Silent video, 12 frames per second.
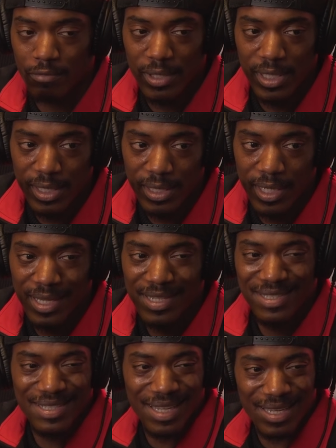really
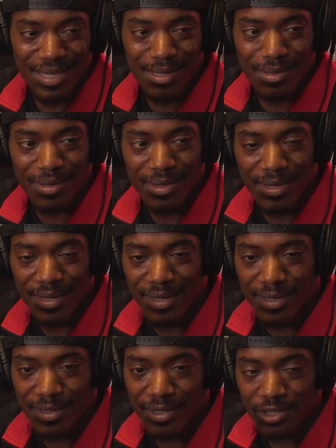say,
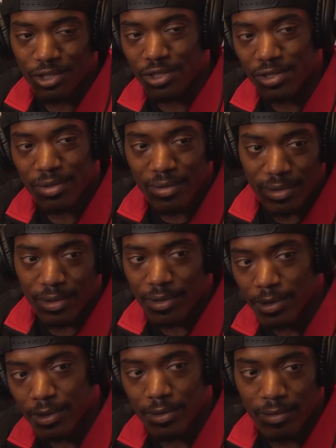just
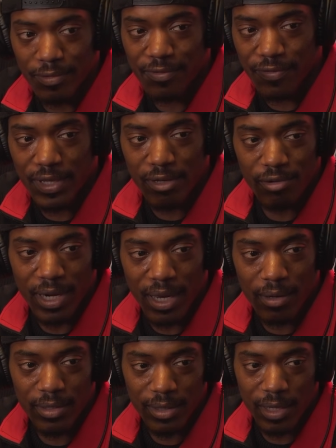figure it
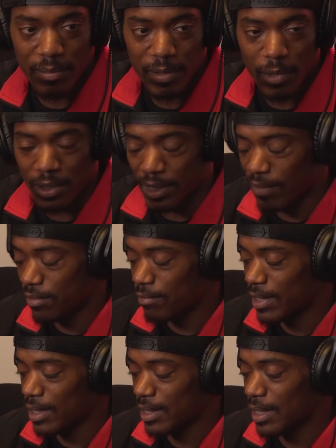out, you get me? But you have to
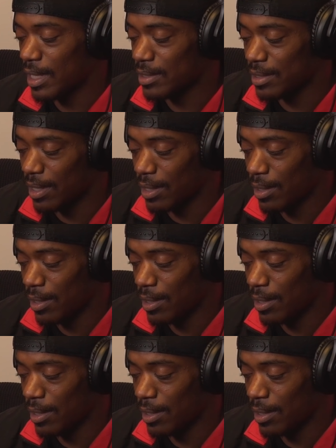recognize that